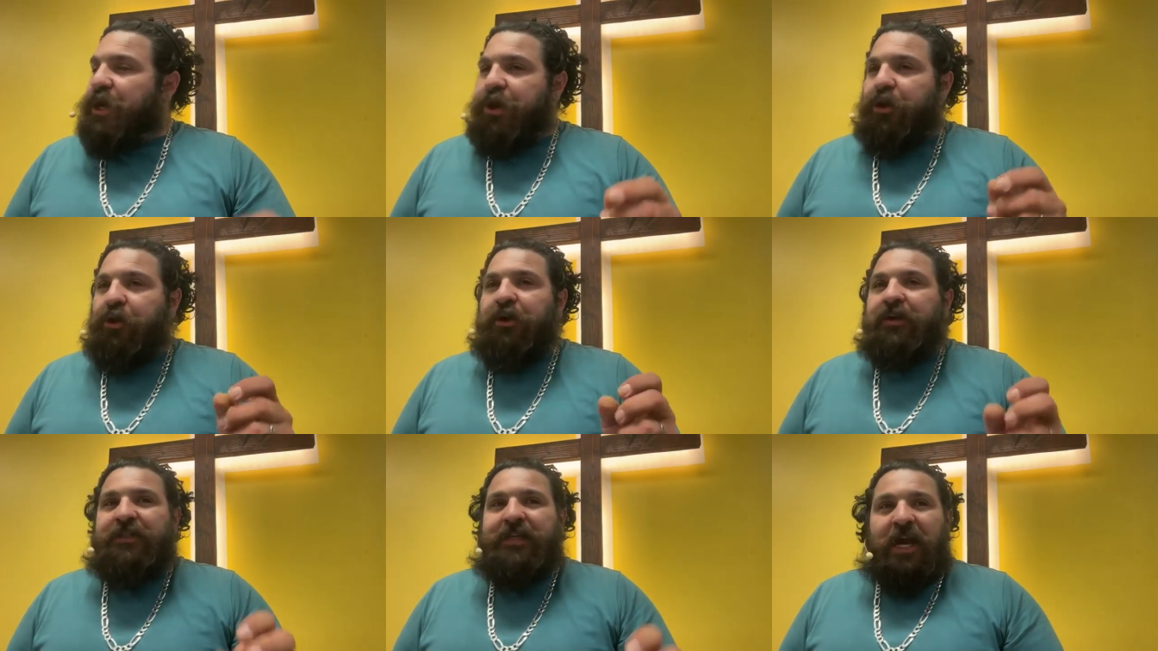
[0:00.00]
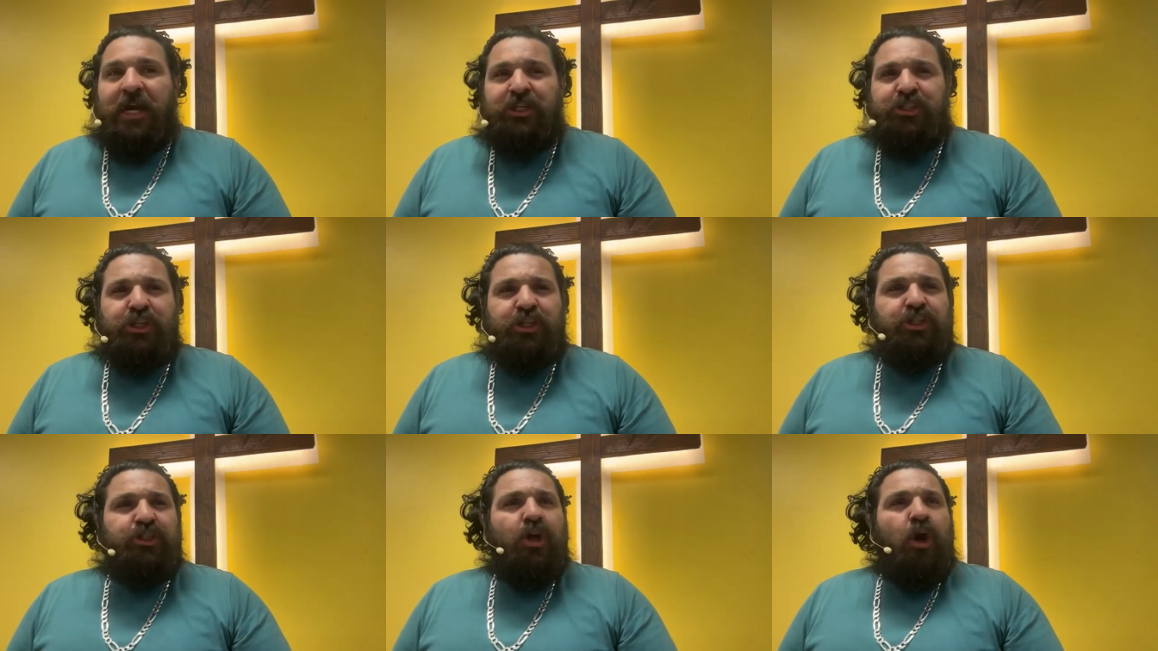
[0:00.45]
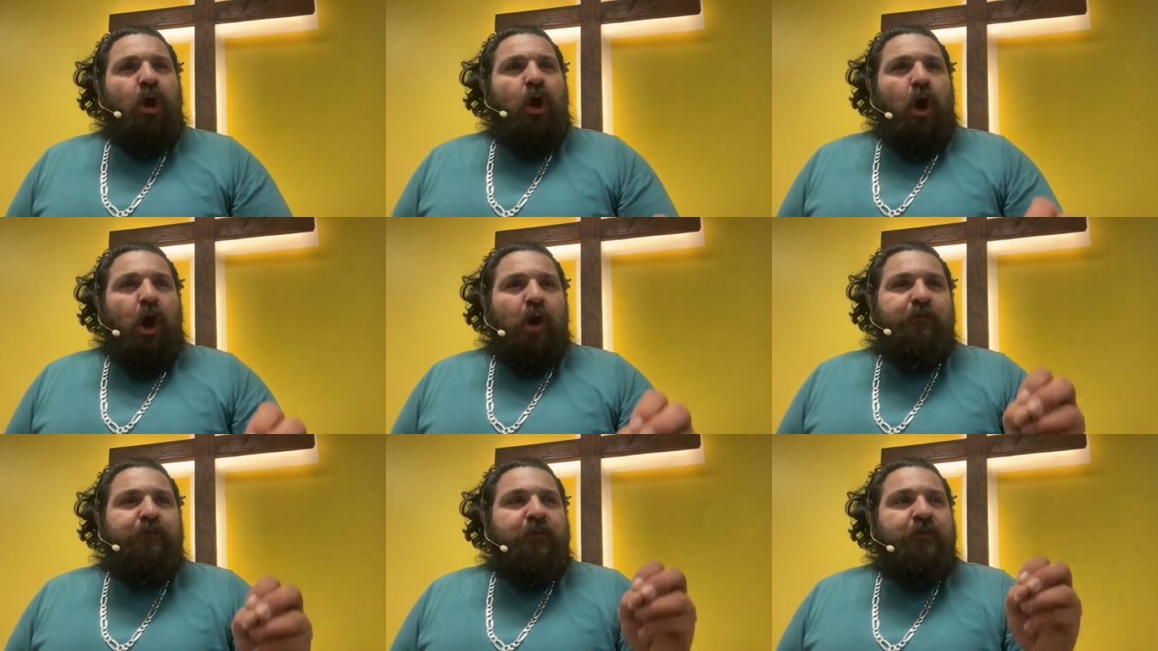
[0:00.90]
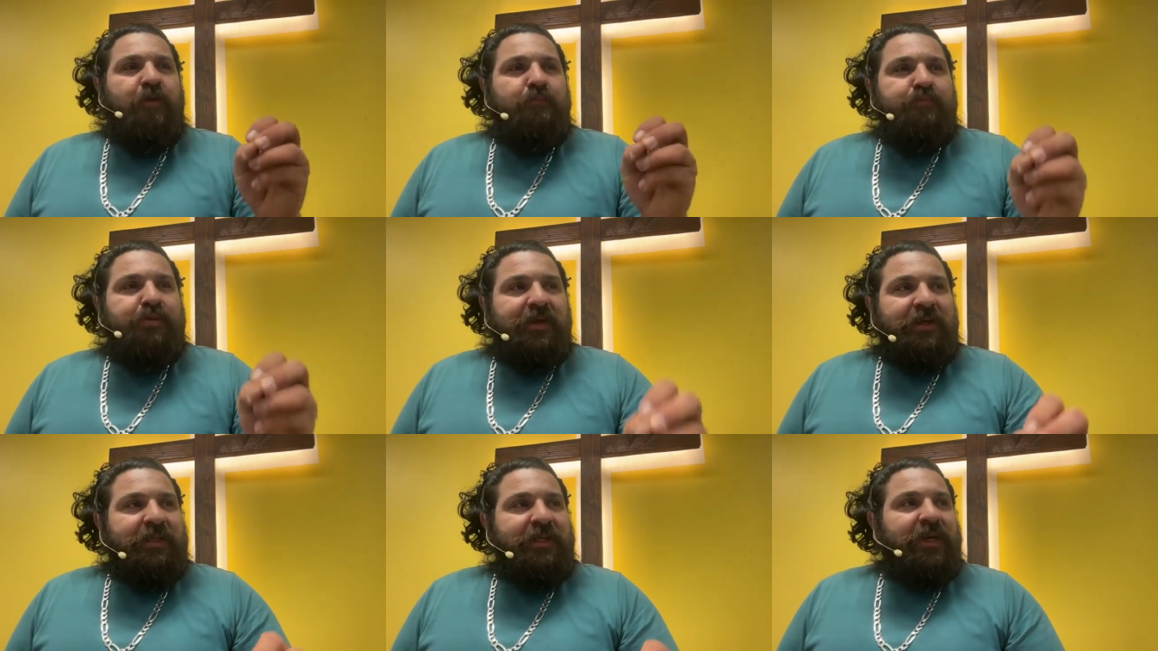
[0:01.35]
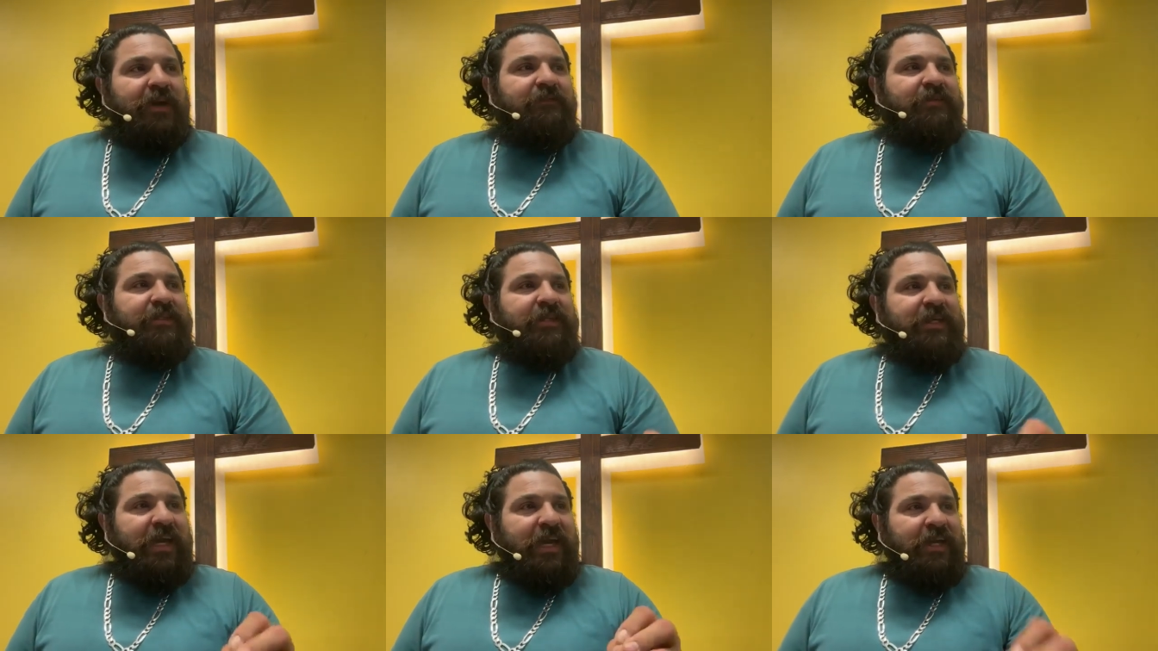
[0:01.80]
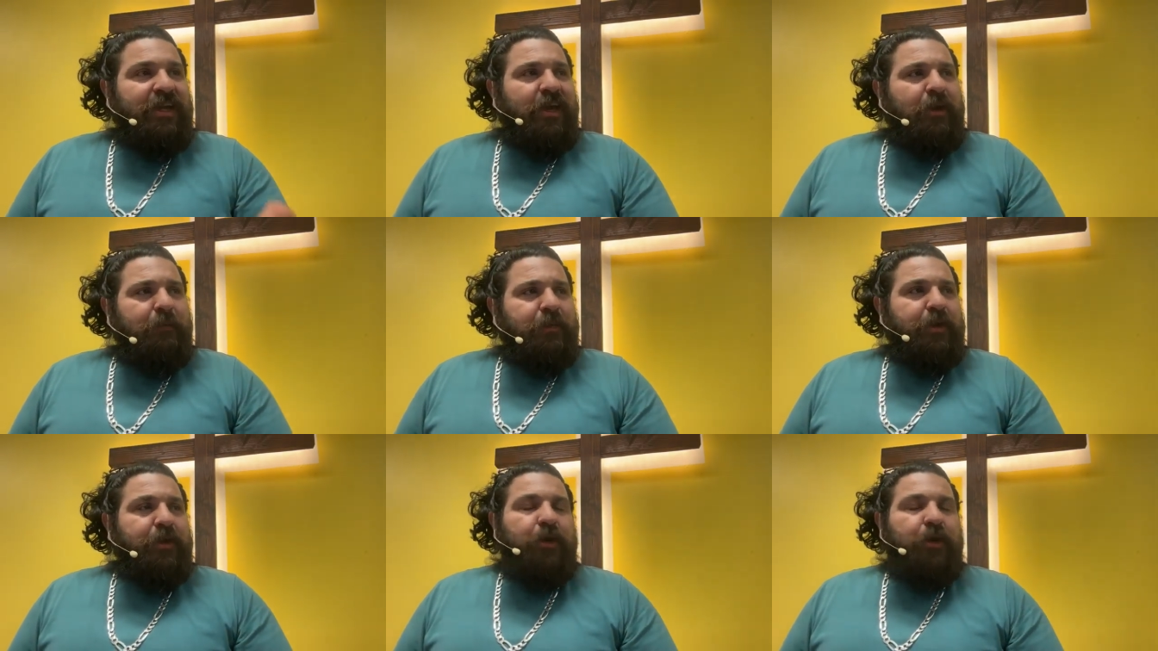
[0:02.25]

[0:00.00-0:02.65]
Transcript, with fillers: Your intentions are for the building of his kingdom.